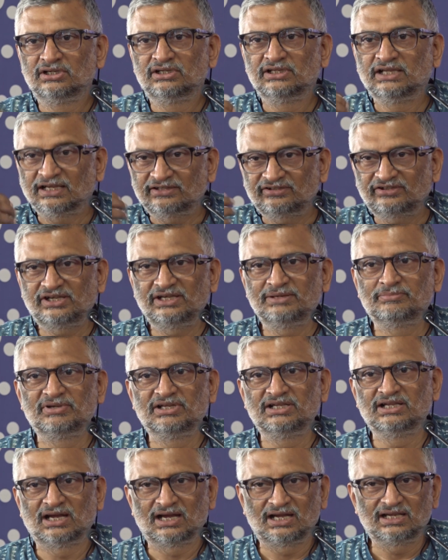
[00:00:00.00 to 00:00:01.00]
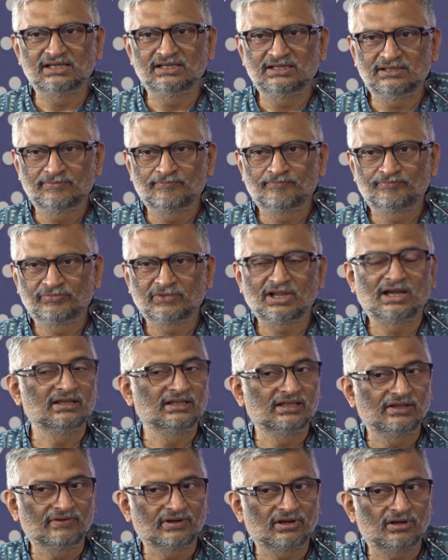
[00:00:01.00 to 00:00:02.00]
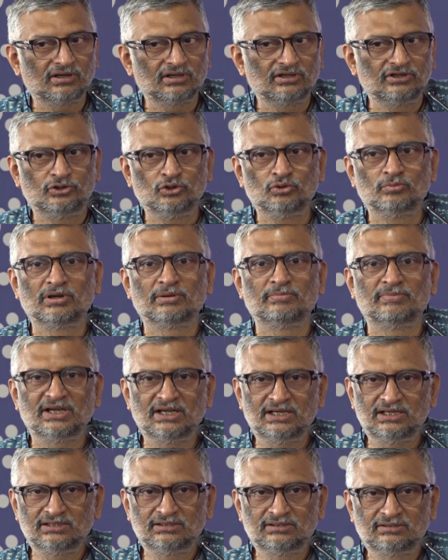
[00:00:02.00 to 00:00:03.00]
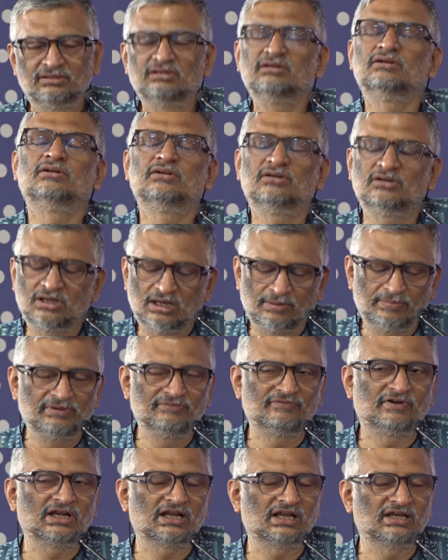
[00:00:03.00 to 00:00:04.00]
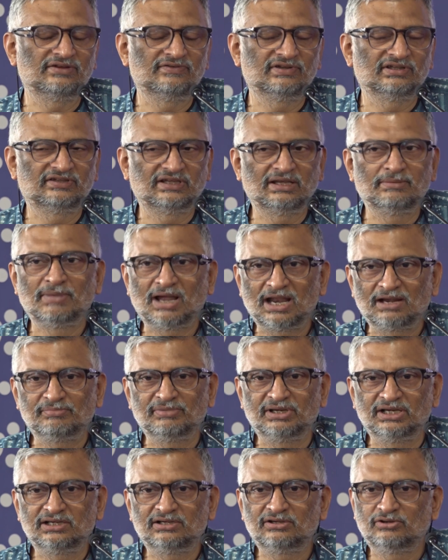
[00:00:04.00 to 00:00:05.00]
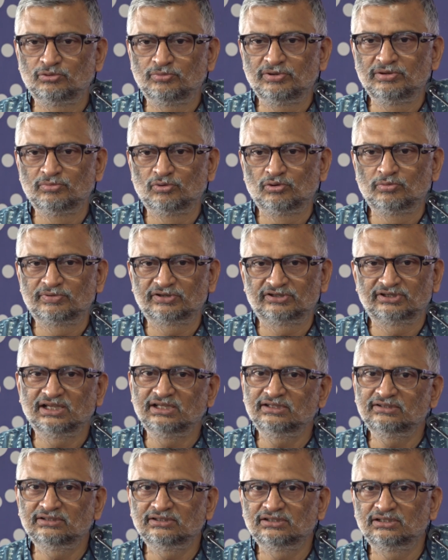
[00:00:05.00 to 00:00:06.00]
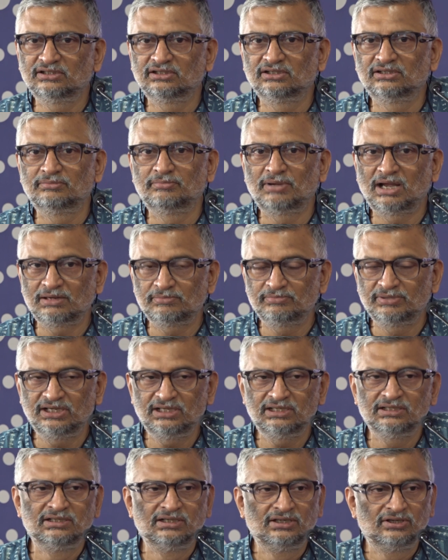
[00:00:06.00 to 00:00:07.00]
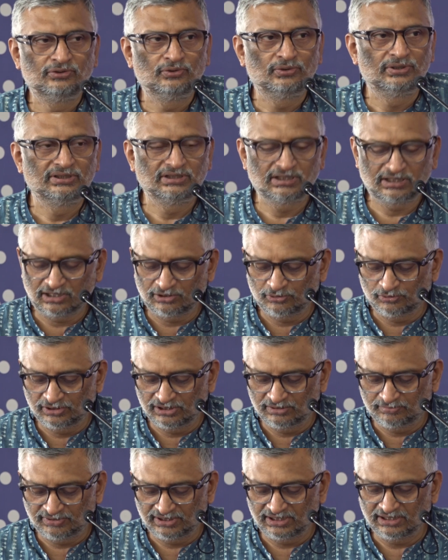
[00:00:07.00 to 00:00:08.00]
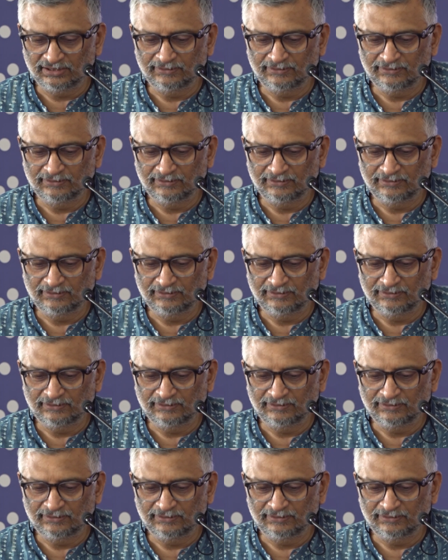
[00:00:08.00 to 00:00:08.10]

extremely high, and they were all human-made. I mean, one can even say man-made, to be more precise, man-made during the colonial period.